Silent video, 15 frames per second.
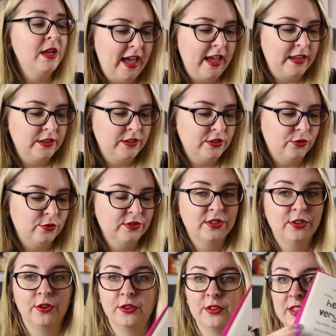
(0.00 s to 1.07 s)
And
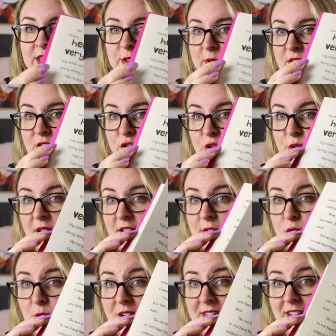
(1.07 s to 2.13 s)
also these ones do
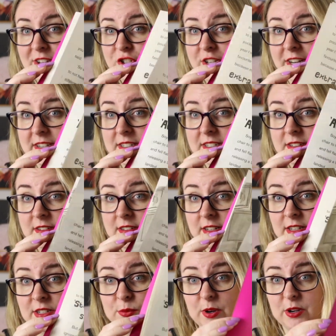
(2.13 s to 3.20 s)
have quite large text
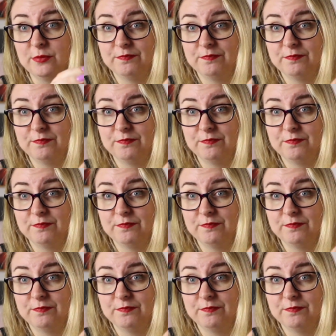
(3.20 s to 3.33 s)
as well.